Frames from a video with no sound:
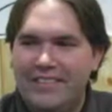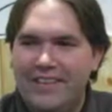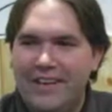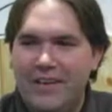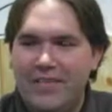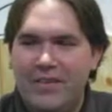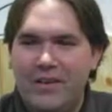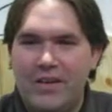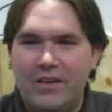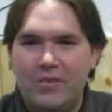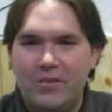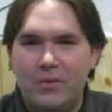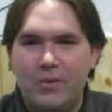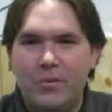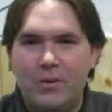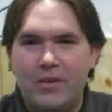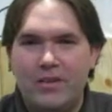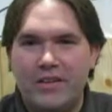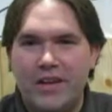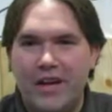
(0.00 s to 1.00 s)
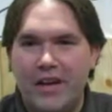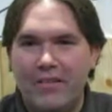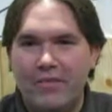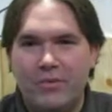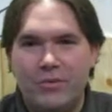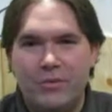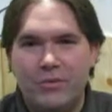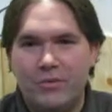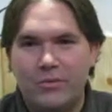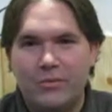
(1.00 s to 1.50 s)
I think if we went to
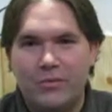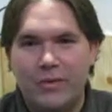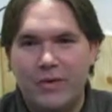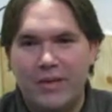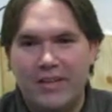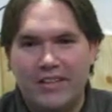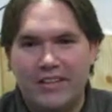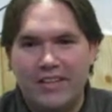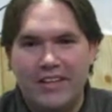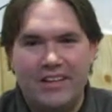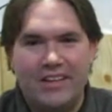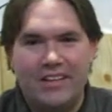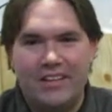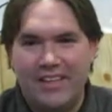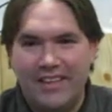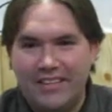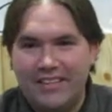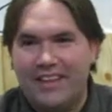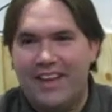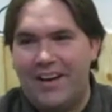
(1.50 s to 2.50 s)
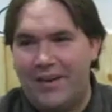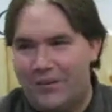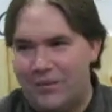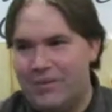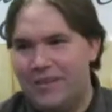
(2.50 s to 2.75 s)
heaven, we'd have to get kicked out